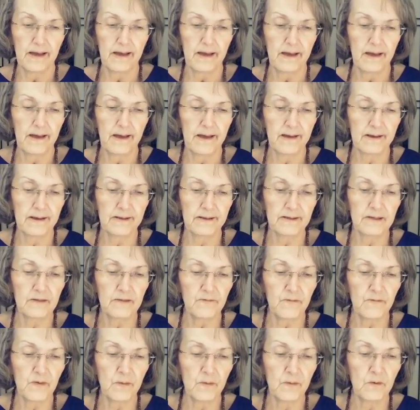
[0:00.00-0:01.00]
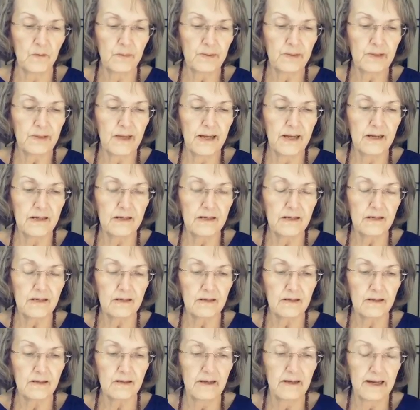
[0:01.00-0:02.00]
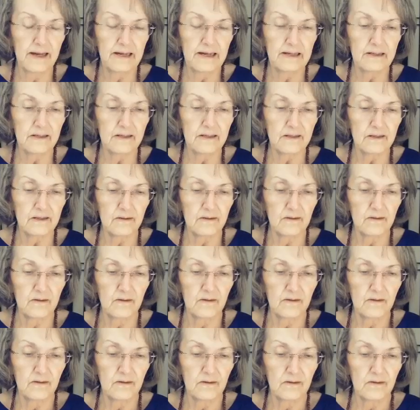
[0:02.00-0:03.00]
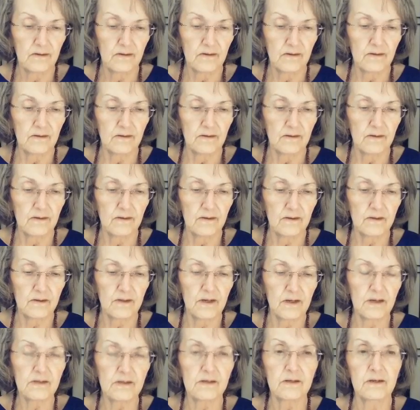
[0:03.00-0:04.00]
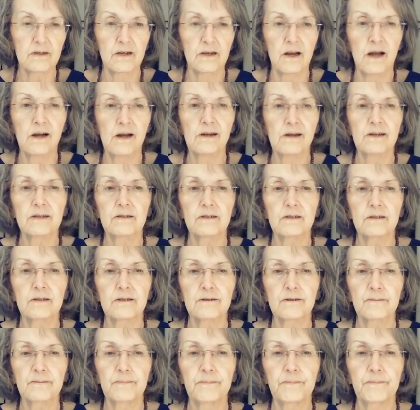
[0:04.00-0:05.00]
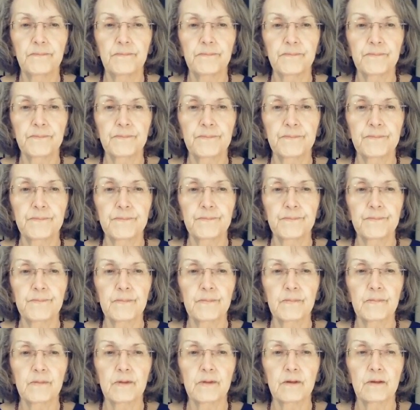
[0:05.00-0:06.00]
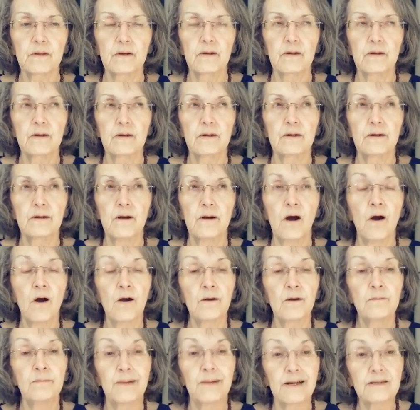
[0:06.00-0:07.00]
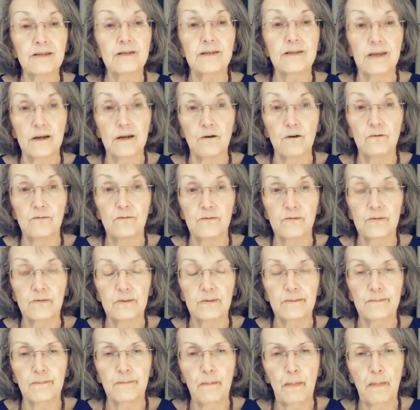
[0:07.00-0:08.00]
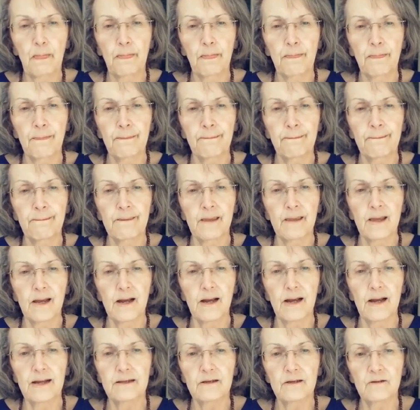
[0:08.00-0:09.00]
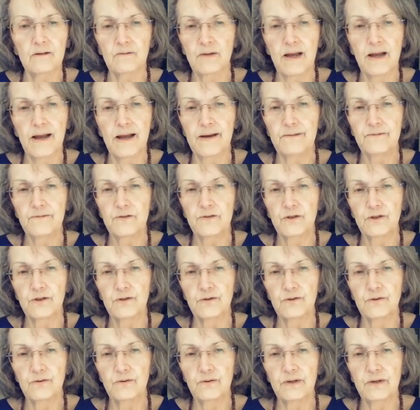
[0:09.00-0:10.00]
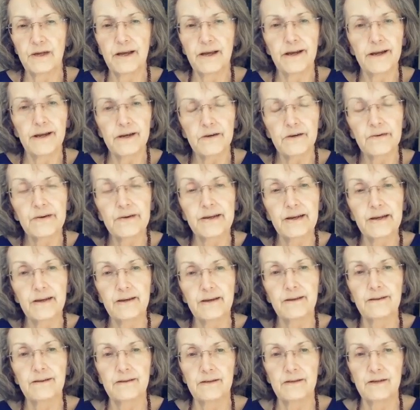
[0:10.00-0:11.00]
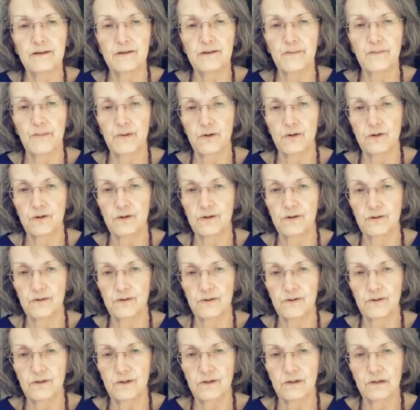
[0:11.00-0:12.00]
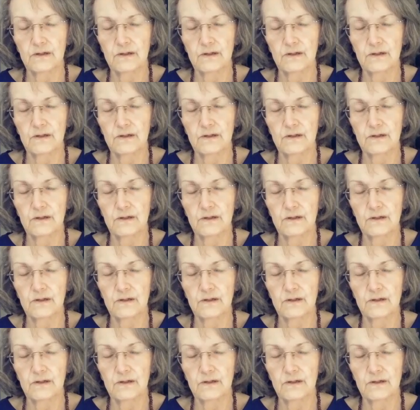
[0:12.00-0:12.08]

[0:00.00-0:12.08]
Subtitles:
and from a place that does not harm myself. I don't have to carry these burdens.